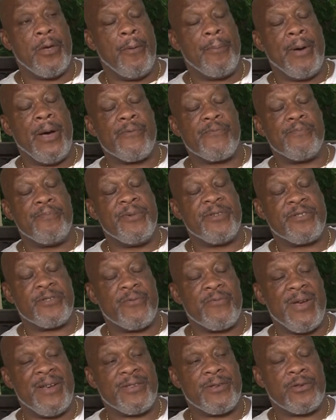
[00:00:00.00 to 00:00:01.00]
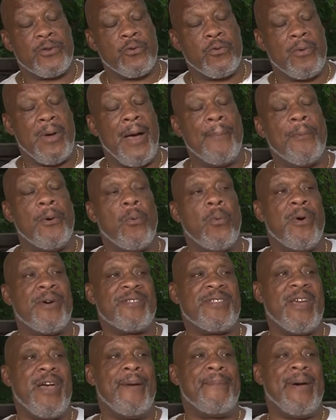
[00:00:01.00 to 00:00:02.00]
about Mr. Wrestling Too. I remember
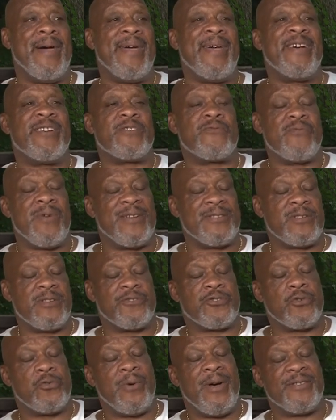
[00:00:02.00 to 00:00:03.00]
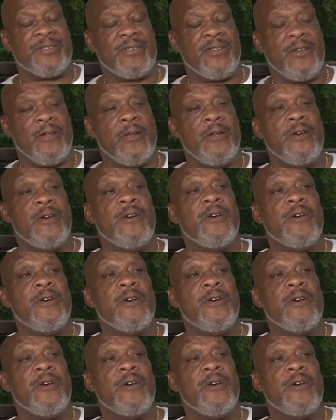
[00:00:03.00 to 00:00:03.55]
one time I asked Wrestling Too, I said,